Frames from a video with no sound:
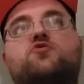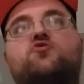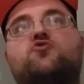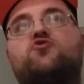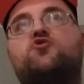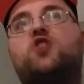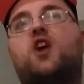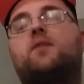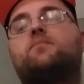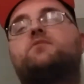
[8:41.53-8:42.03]

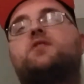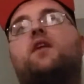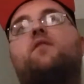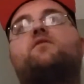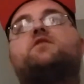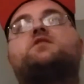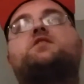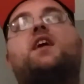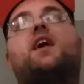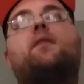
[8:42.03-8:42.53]
chops
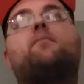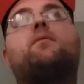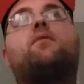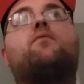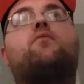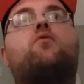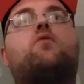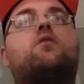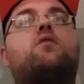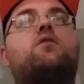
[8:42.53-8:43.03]
off his hand
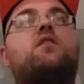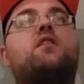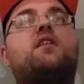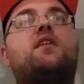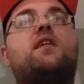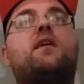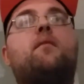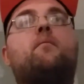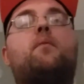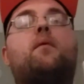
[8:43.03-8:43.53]
before,
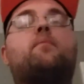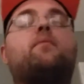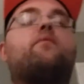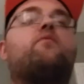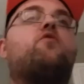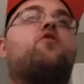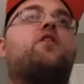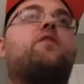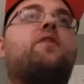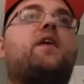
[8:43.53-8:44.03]
but
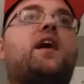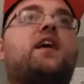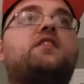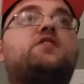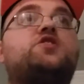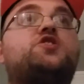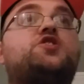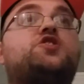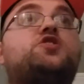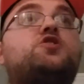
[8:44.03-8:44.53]
before that, he
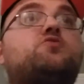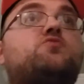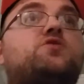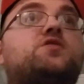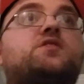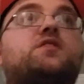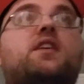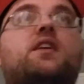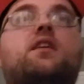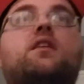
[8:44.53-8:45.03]

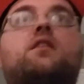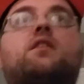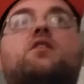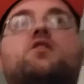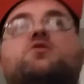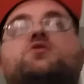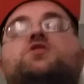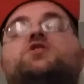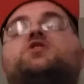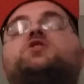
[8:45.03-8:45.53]
shoots the
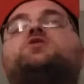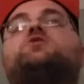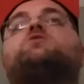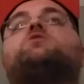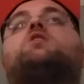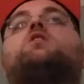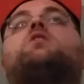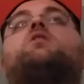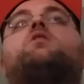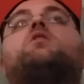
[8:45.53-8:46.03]
her
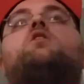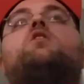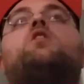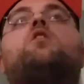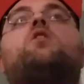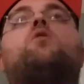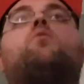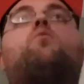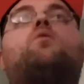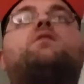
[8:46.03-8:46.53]
sister
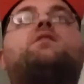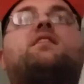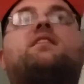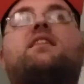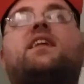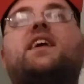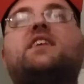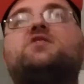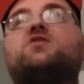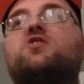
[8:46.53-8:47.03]
with a
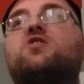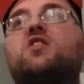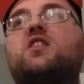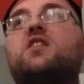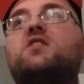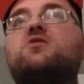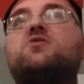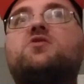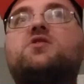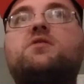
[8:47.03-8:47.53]
laser
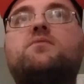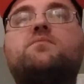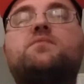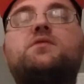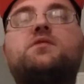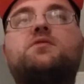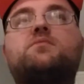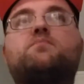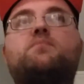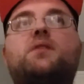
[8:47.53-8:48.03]
gun or some
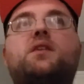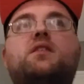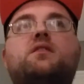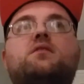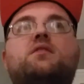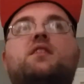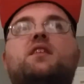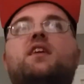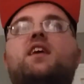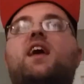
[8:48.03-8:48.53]

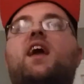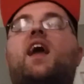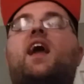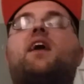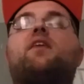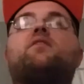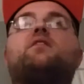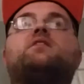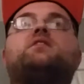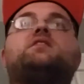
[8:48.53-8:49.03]
speed,
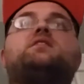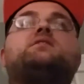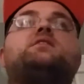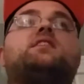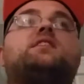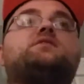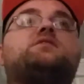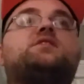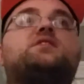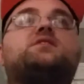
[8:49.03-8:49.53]
and then he
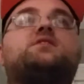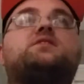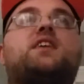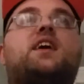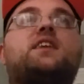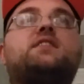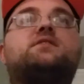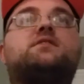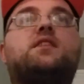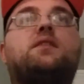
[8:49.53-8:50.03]
just
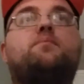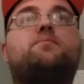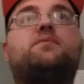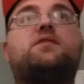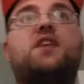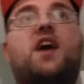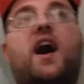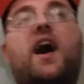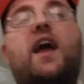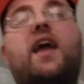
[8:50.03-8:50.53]
ends up
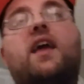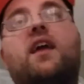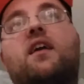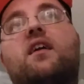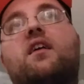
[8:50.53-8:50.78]
dying